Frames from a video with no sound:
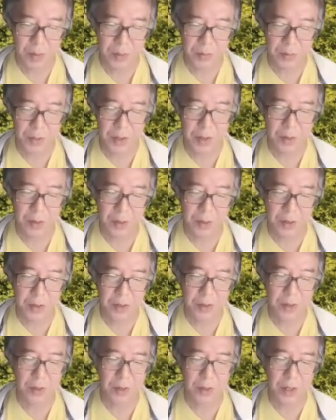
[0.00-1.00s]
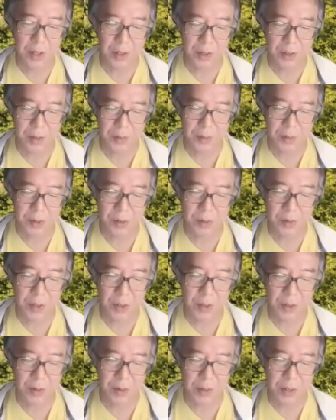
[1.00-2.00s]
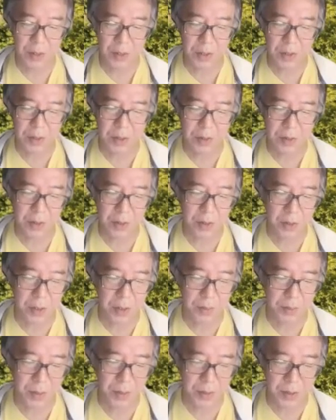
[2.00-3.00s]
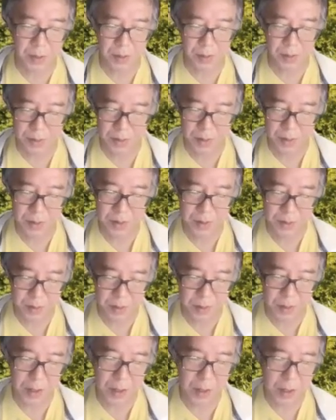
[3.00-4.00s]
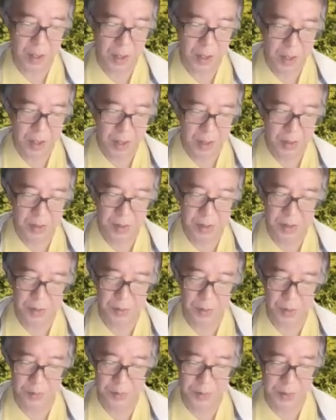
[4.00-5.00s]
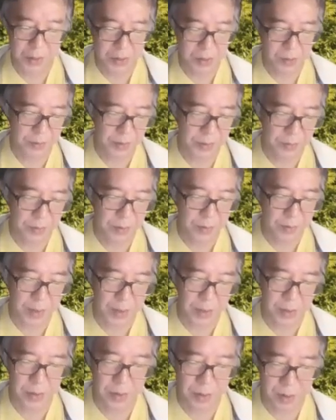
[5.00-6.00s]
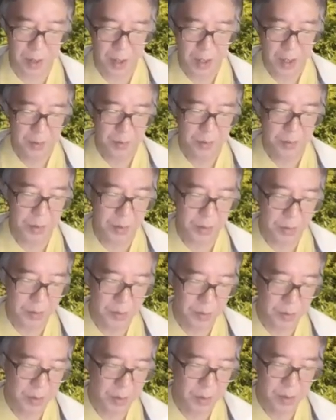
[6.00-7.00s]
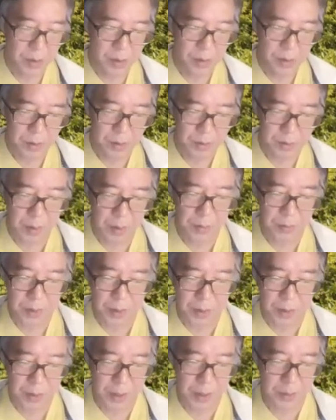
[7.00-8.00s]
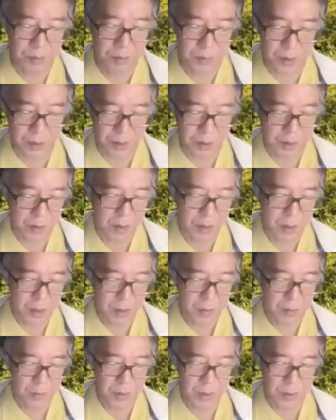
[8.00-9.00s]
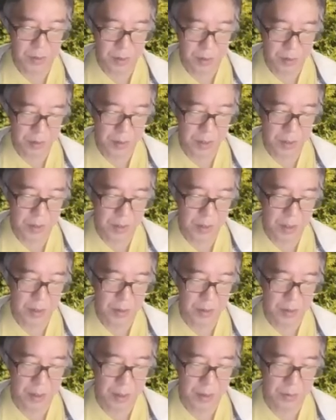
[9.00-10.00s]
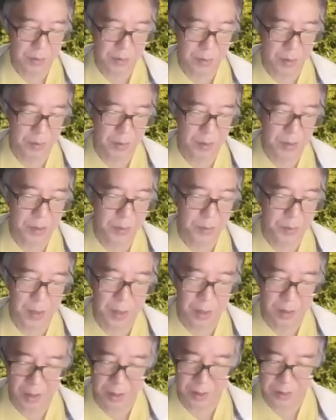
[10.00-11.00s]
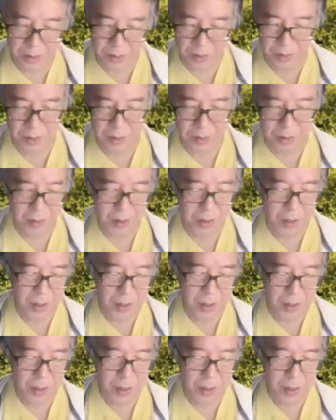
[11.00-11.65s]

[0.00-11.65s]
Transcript: But we know it's non-negative, so we know that it's strictly positive. Okay, it's a small piece of information. But from the lemma, we know that n alpha must be an integer.